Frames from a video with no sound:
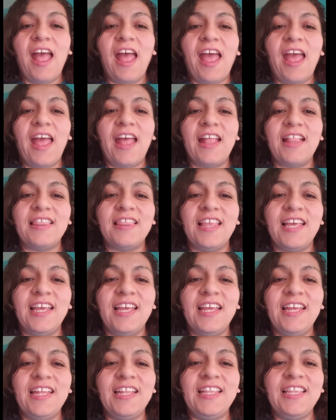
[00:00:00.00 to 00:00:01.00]
and
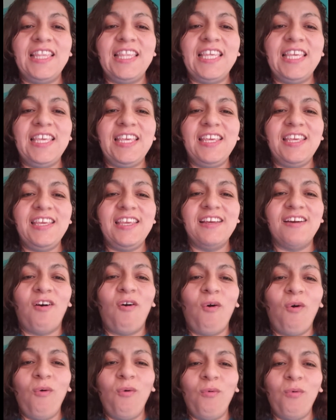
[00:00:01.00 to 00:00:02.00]
then the
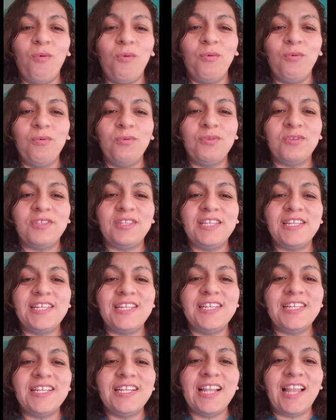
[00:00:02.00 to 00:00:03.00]
holes
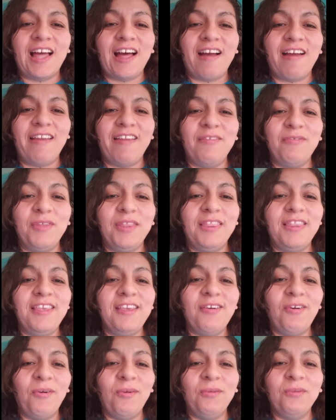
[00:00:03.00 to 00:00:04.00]
didn't align with
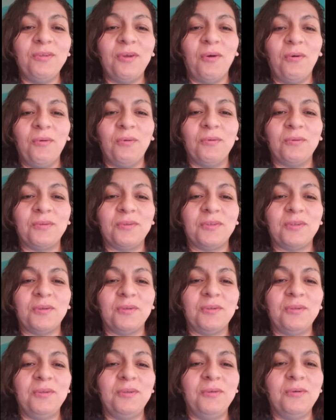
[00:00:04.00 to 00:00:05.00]
the old holes. So
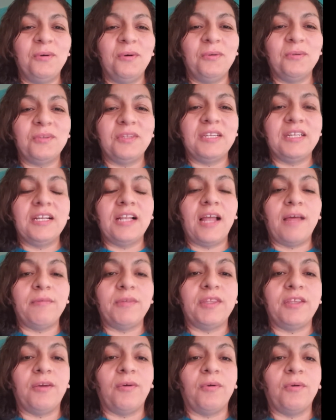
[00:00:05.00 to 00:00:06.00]
the new holes didn't align
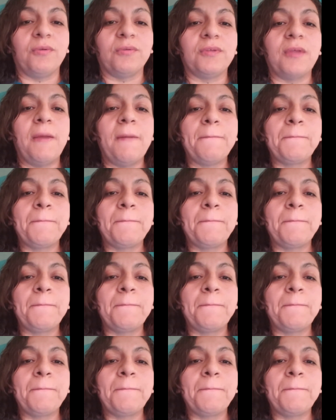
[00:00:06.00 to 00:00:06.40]
with the old holes.